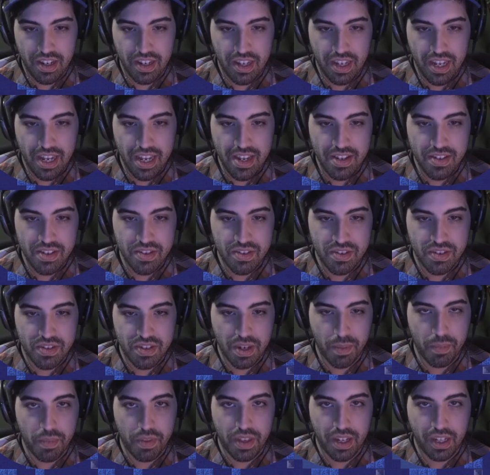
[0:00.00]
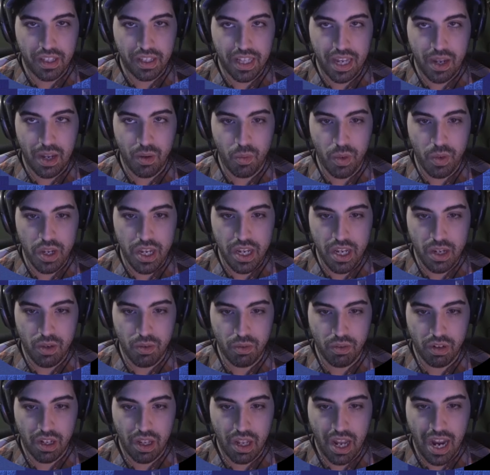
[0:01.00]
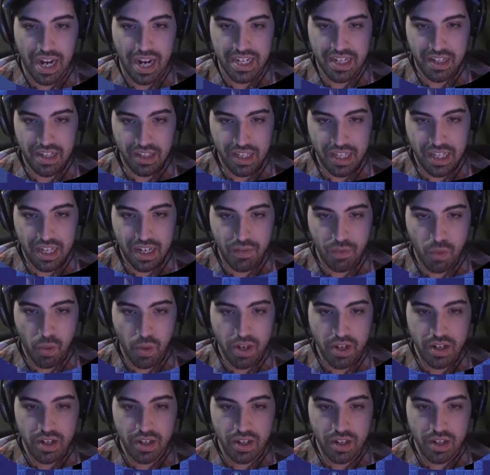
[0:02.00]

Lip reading: is something that we ideally can avoid.